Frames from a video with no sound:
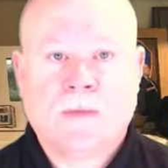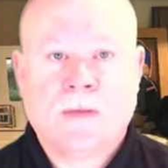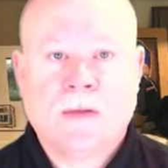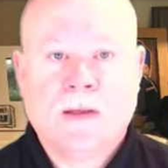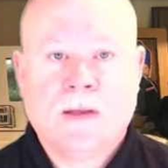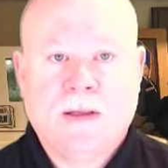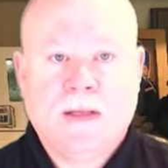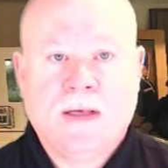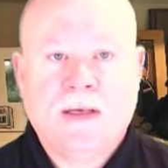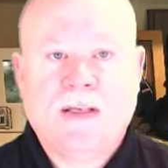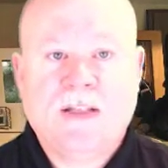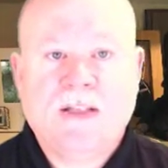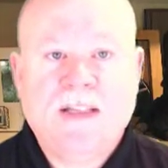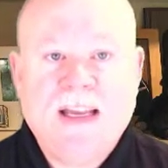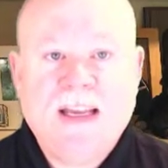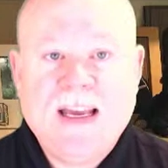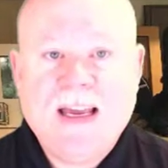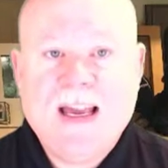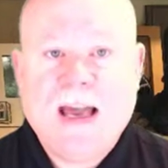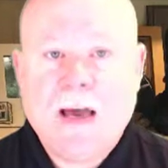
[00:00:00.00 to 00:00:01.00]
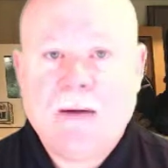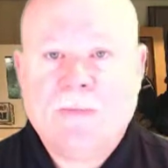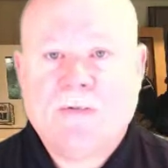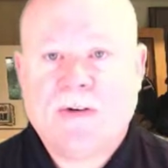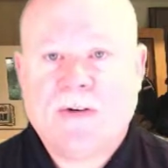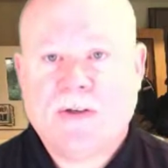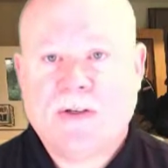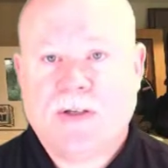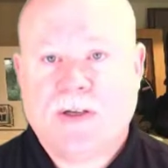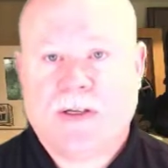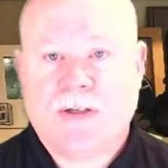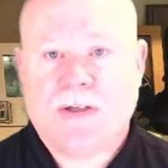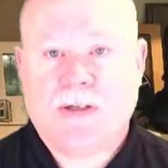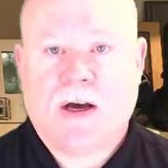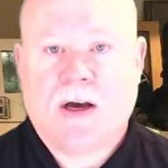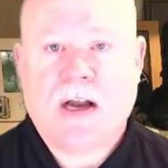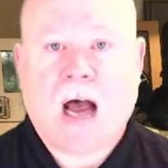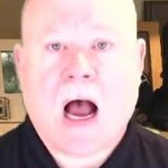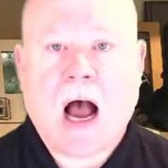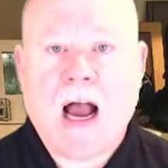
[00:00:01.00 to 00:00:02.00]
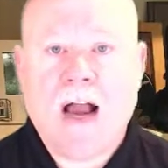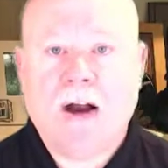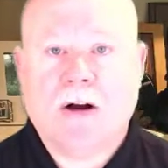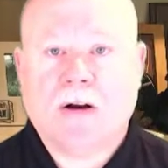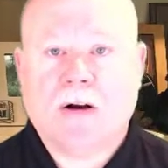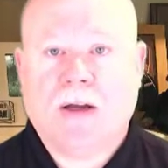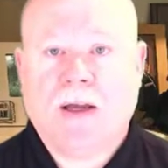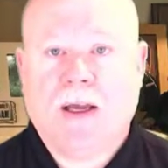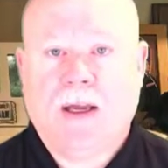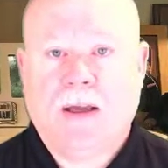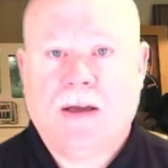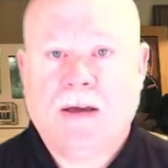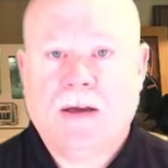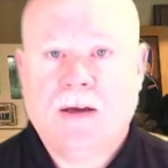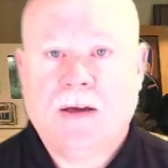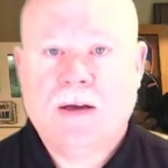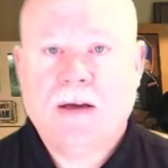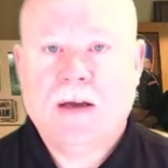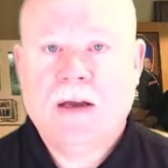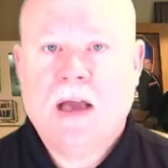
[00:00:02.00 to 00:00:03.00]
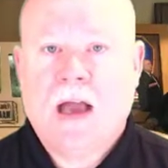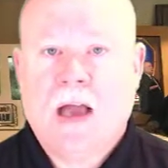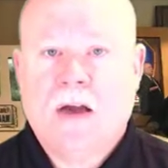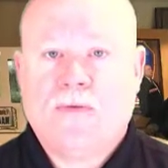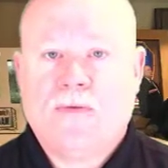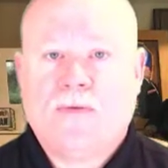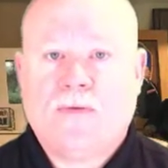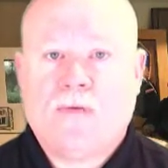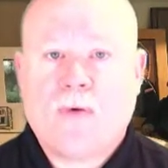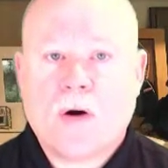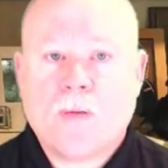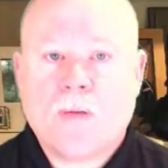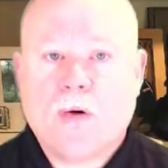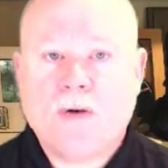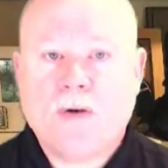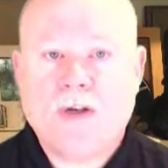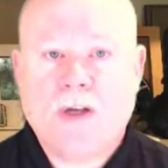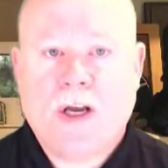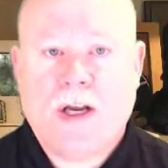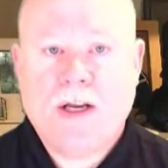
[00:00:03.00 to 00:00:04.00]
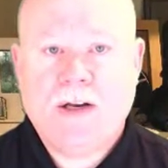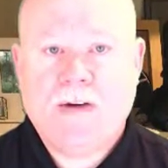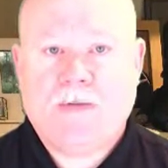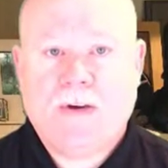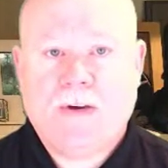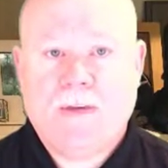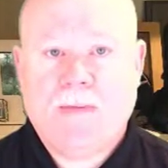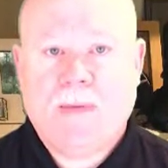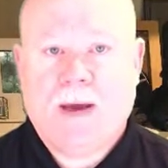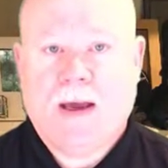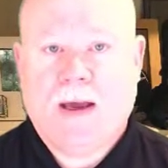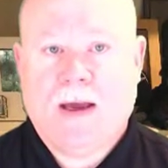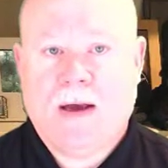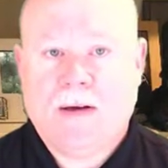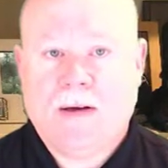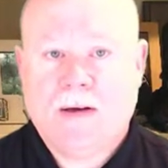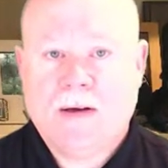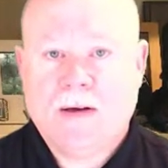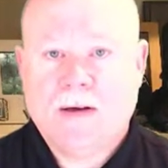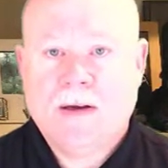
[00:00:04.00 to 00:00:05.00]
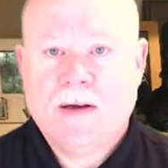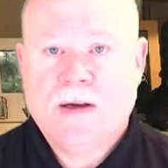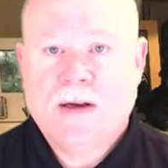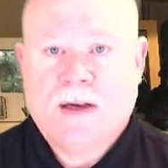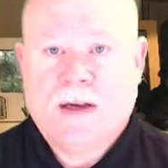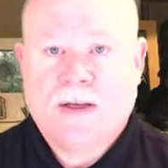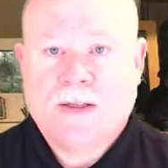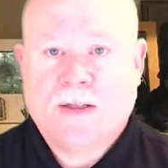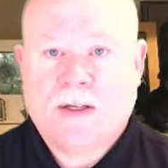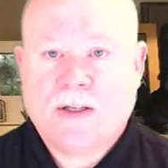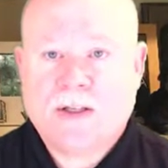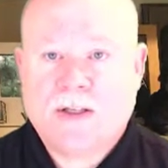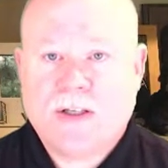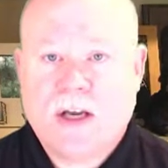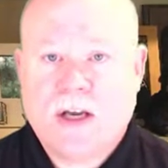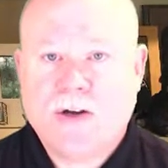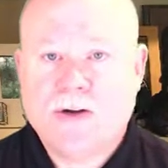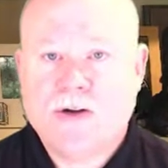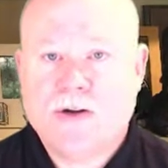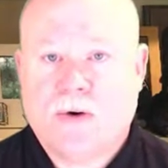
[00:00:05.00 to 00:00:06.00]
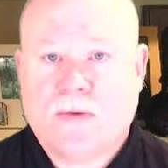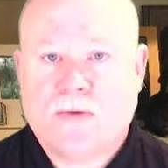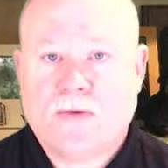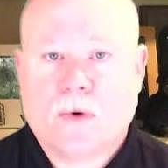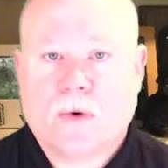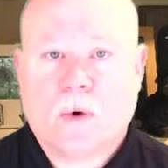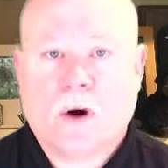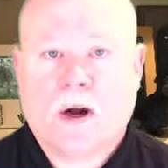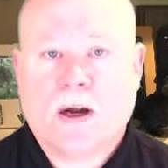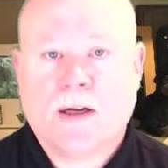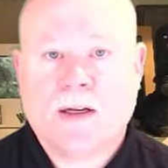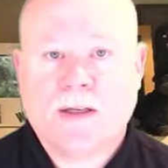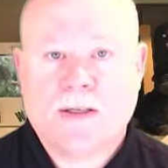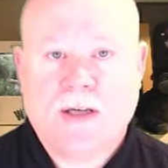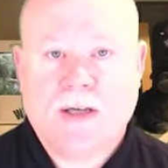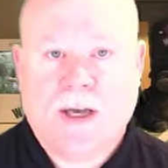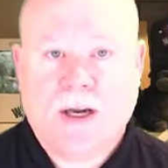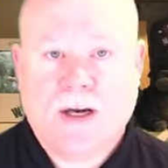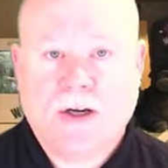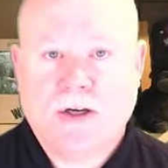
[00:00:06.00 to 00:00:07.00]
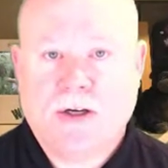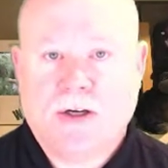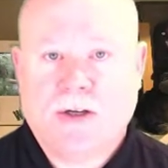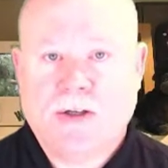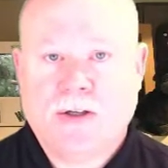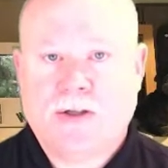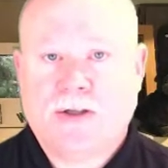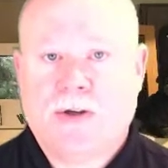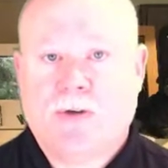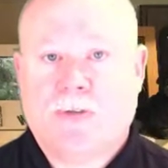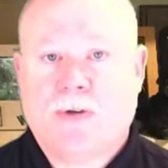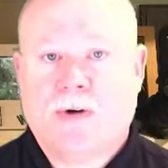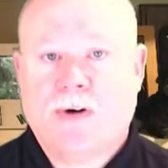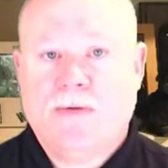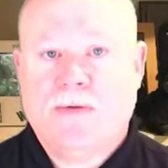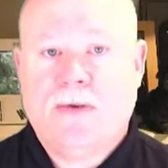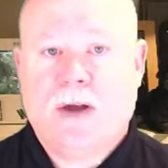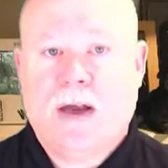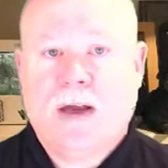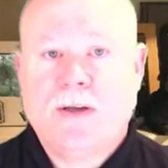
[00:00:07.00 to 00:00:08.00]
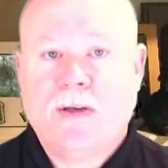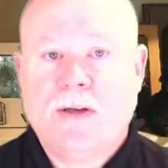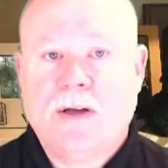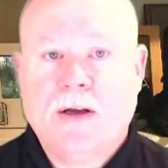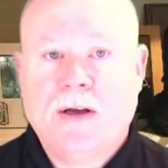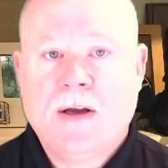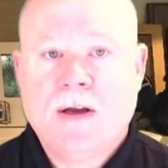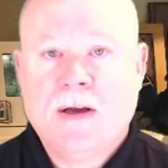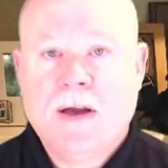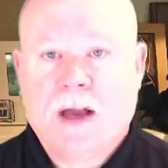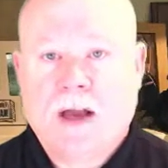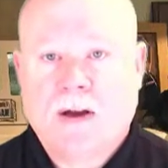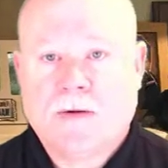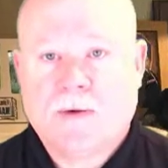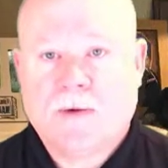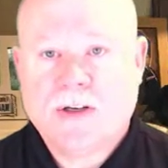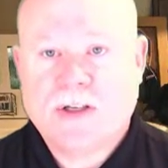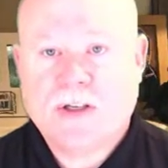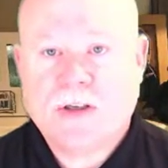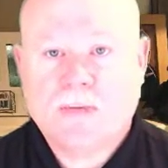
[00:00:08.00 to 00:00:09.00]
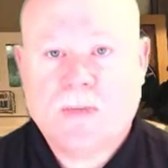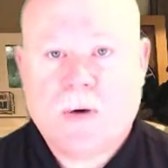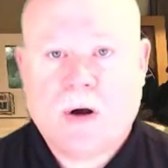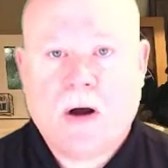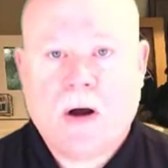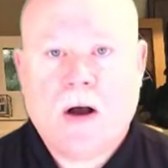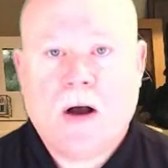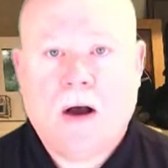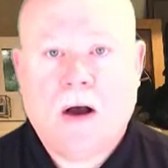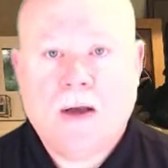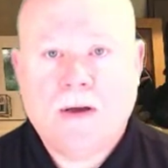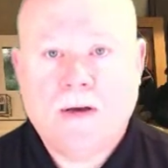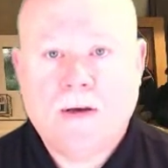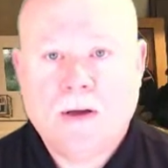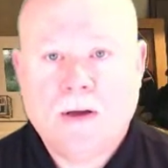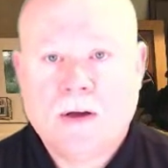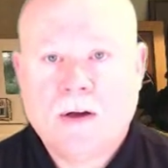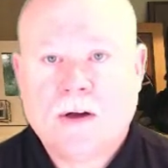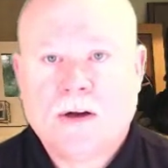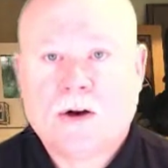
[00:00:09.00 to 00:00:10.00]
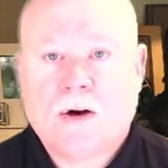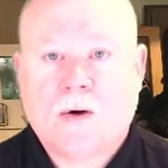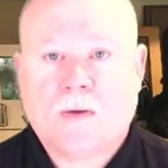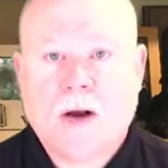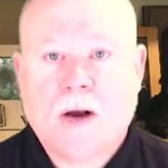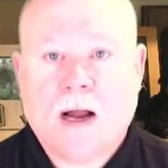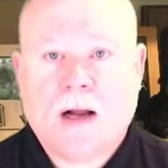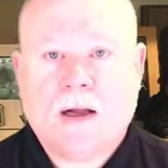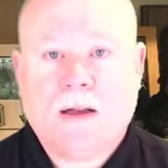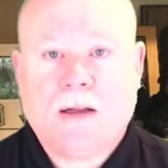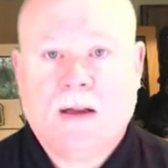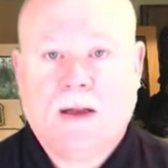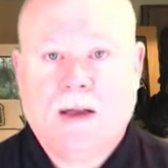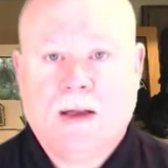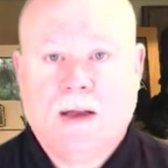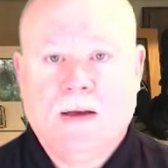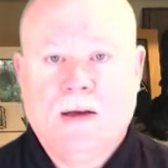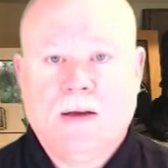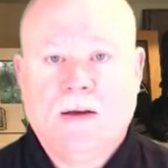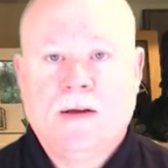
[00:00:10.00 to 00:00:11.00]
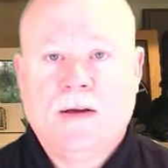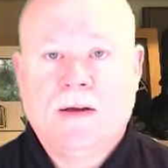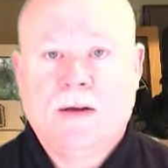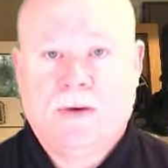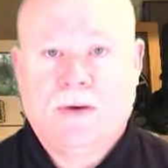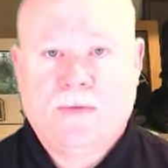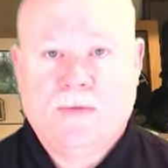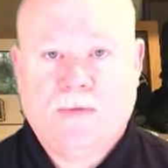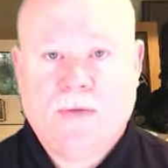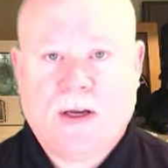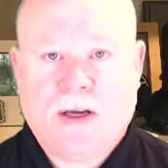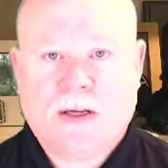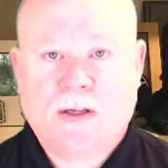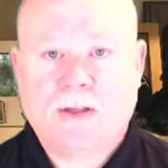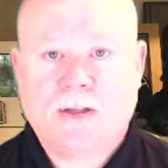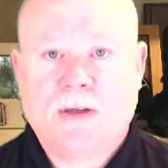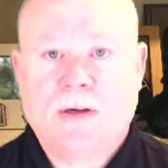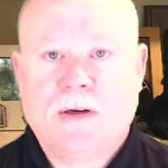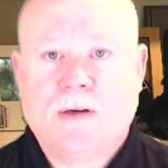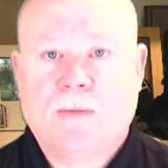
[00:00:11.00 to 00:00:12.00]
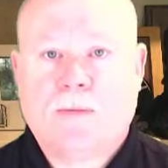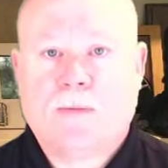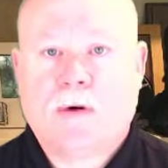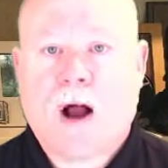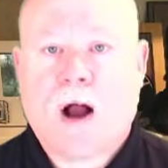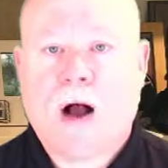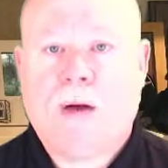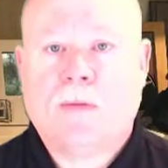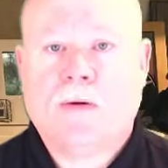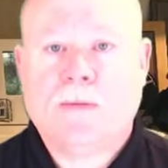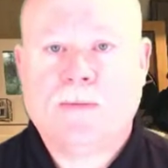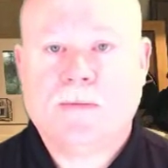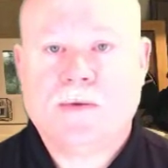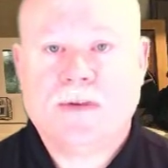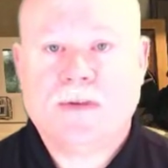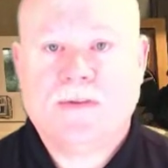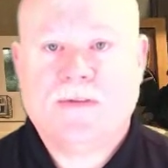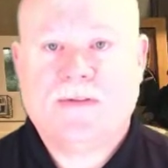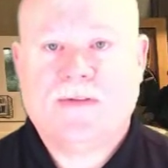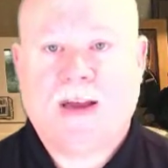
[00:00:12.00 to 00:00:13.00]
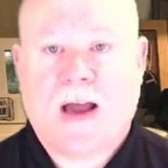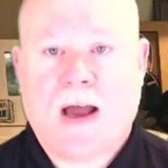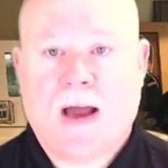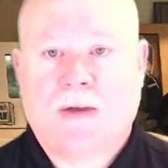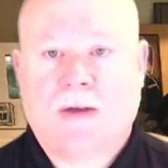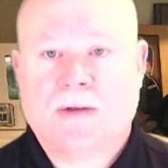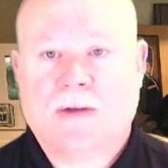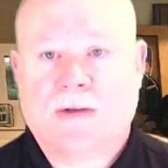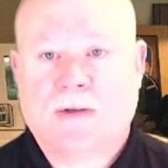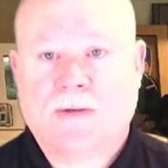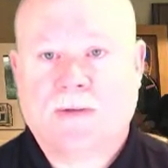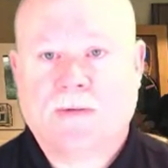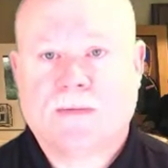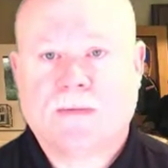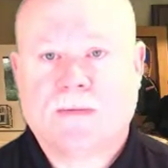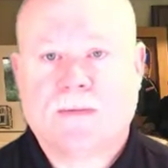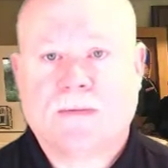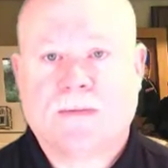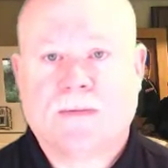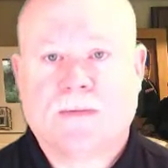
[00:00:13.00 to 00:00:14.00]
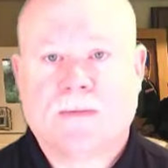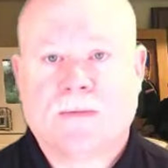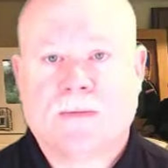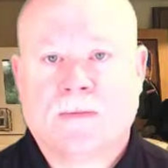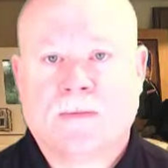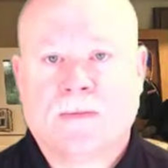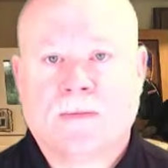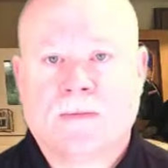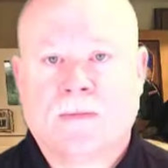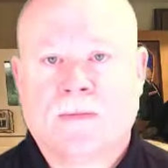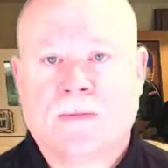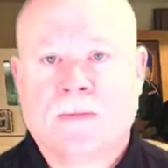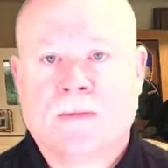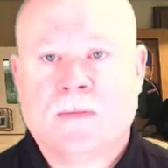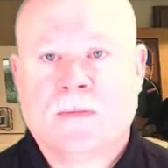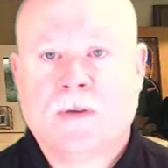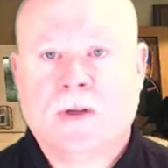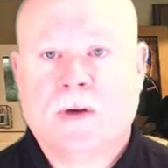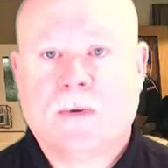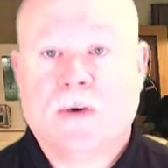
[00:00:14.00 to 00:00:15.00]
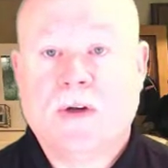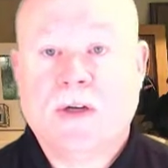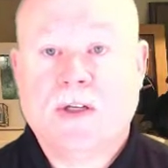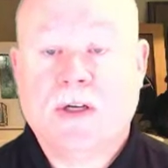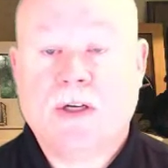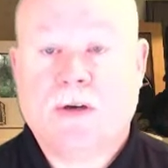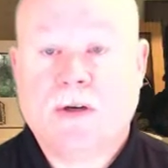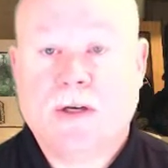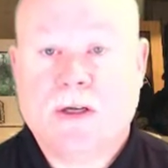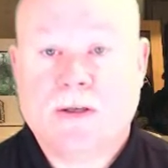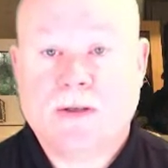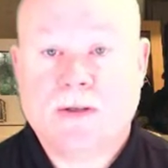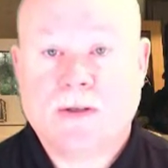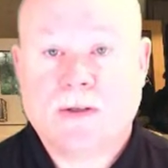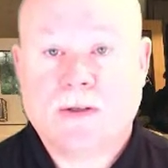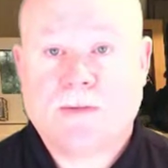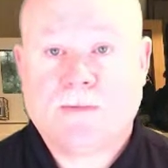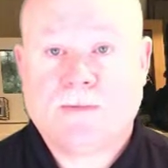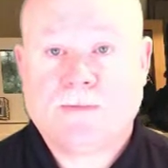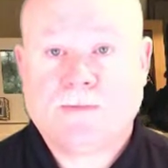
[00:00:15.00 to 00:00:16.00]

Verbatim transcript: This de emphasis on hierarchy and formal chain of command is essential for organizations to prevent and respond correctly to fix problems fast. Resilience.